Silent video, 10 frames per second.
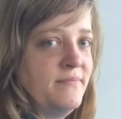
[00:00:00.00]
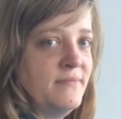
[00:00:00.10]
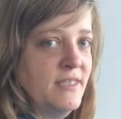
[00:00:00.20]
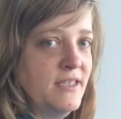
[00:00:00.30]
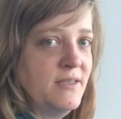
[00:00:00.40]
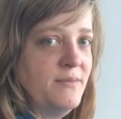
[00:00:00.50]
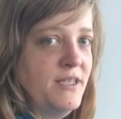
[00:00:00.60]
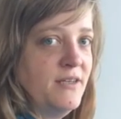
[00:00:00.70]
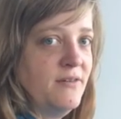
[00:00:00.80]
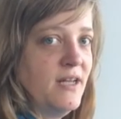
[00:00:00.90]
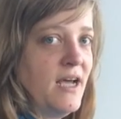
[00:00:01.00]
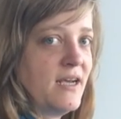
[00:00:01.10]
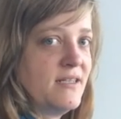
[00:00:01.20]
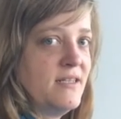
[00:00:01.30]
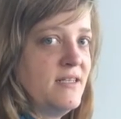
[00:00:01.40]
This is me in a
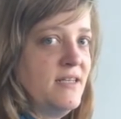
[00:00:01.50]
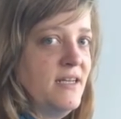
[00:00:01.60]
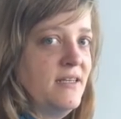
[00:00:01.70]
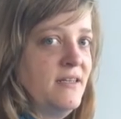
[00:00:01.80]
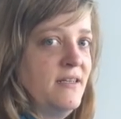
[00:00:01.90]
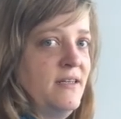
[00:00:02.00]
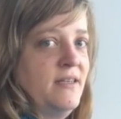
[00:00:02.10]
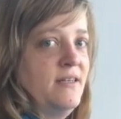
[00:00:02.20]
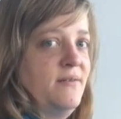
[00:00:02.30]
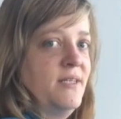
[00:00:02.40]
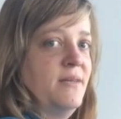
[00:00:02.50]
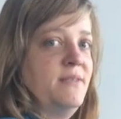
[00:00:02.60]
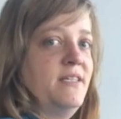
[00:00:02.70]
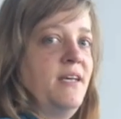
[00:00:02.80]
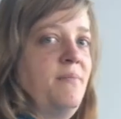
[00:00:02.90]
relaxed state. When I'm
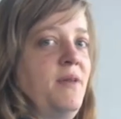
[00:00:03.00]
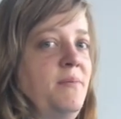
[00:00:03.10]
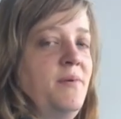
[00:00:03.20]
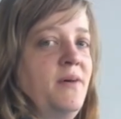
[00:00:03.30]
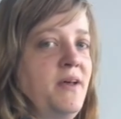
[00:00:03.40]
seeing people,